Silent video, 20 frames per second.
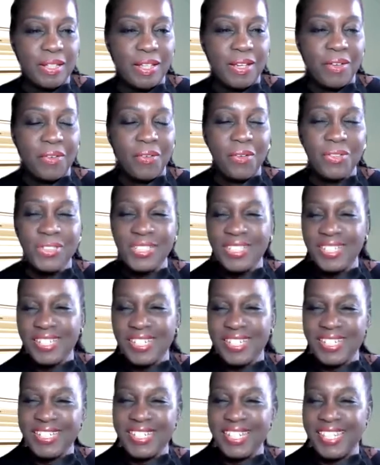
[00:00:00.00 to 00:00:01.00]
Oh, she's going
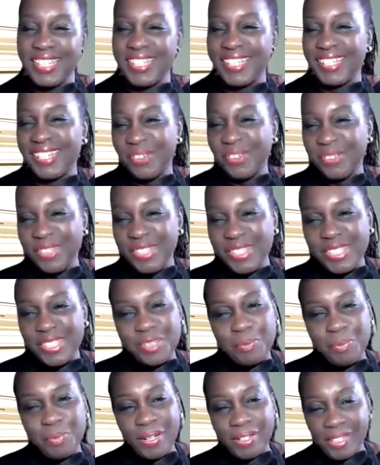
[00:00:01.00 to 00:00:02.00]
to taste it. Now, this is the
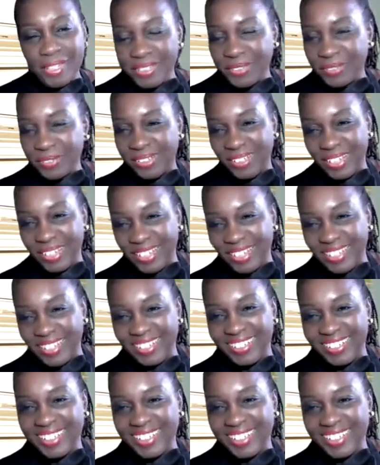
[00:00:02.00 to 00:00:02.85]
part I don't like.